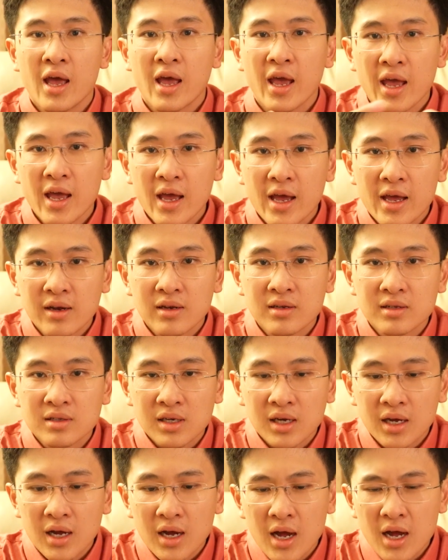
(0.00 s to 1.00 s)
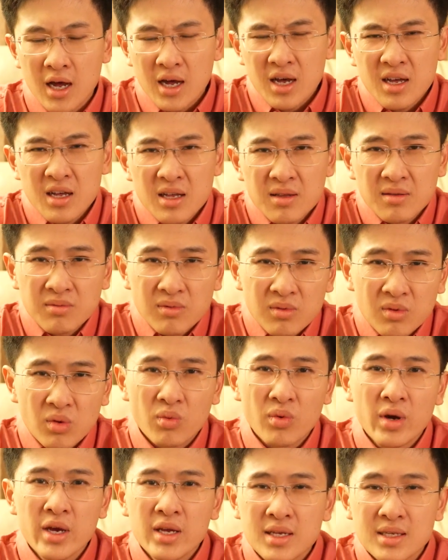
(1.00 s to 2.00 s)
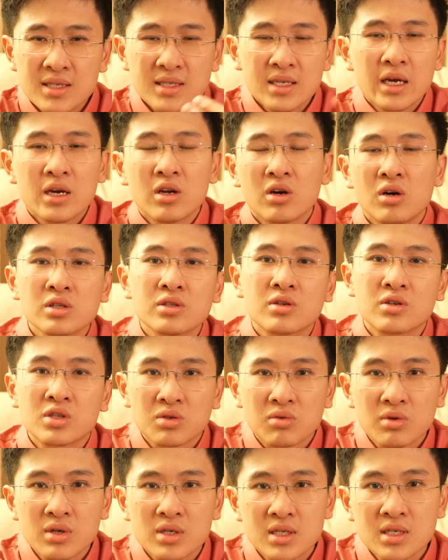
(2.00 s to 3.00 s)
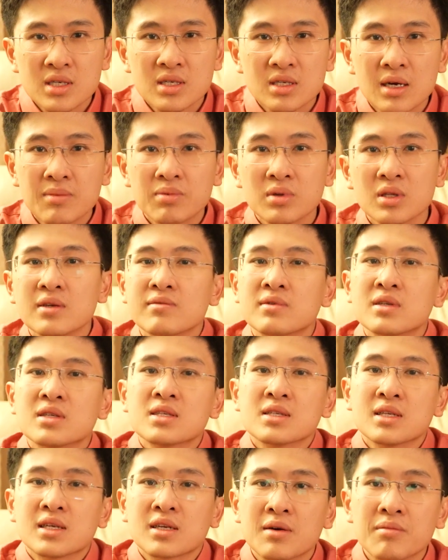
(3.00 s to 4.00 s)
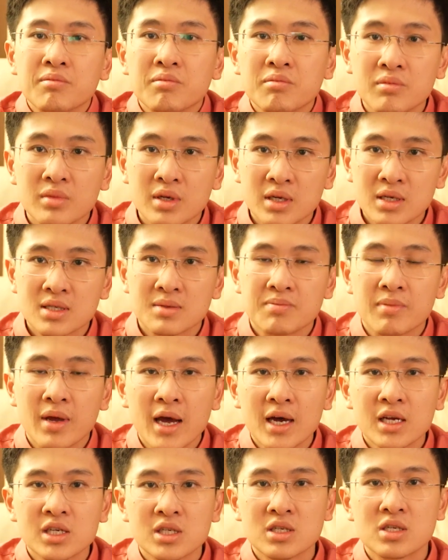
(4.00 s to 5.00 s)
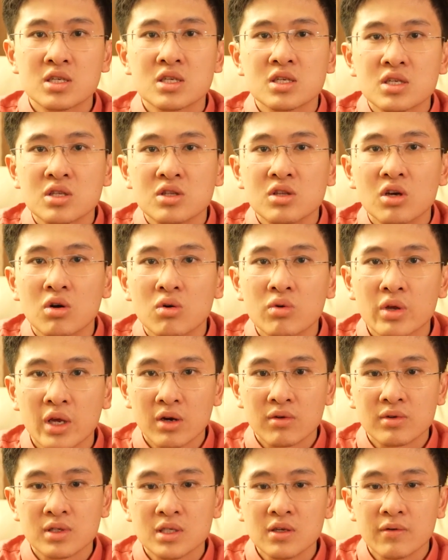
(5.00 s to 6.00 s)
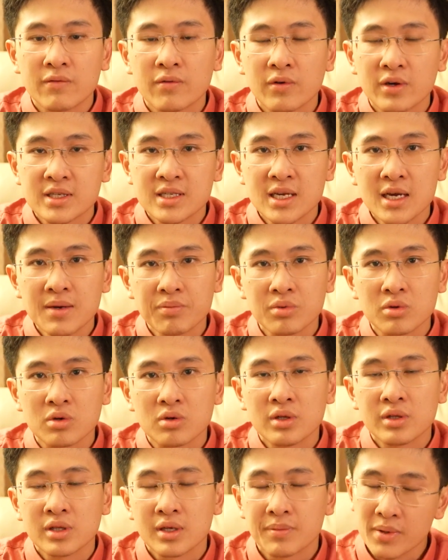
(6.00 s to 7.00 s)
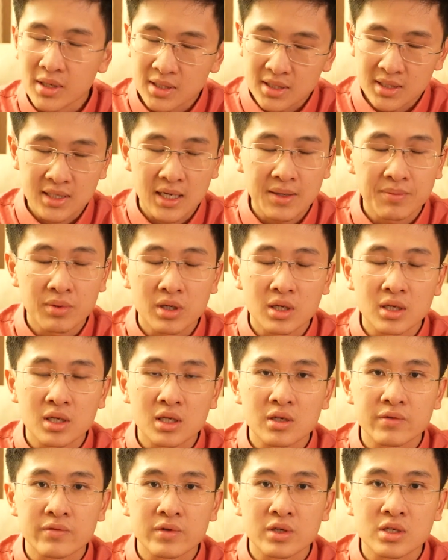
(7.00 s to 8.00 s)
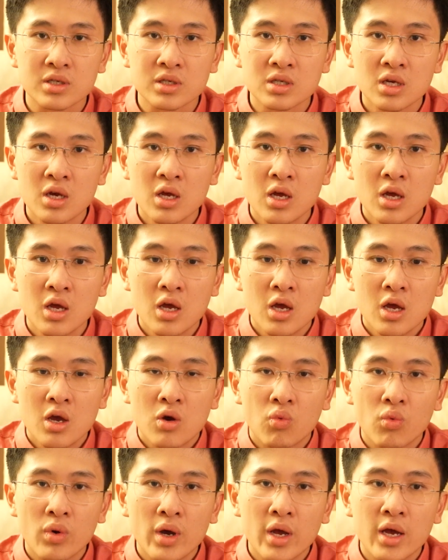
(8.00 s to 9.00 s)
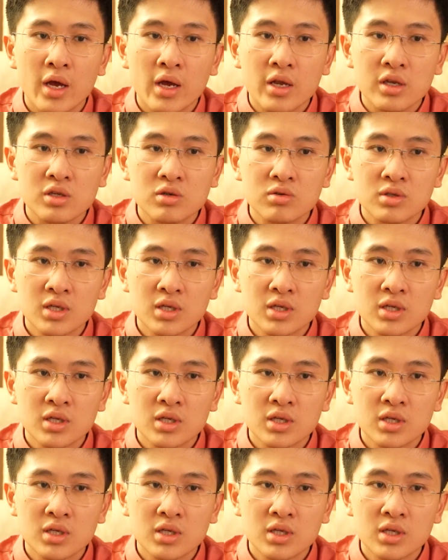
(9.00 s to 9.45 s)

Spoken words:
And the way they cited all their sources, I believe this is like a mixed match. This is no guarantee. For example, the best example I can give is when you